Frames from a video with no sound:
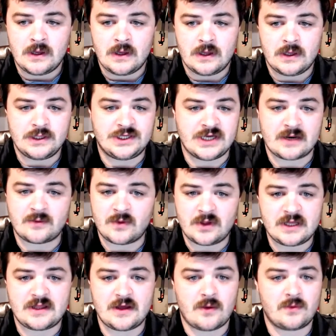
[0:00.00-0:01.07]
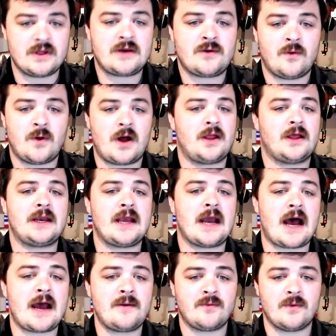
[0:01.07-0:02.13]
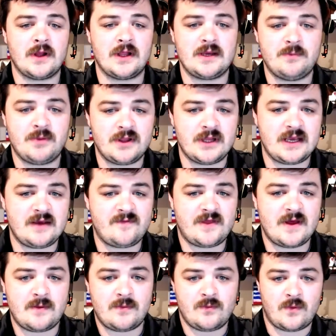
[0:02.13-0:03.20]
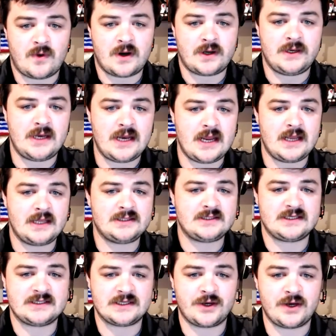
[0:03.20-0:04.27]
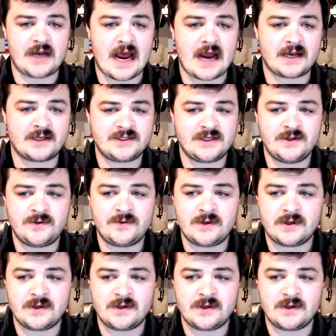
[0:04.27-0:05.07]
Generally, the only quality I really believe that one needs is a good attitude.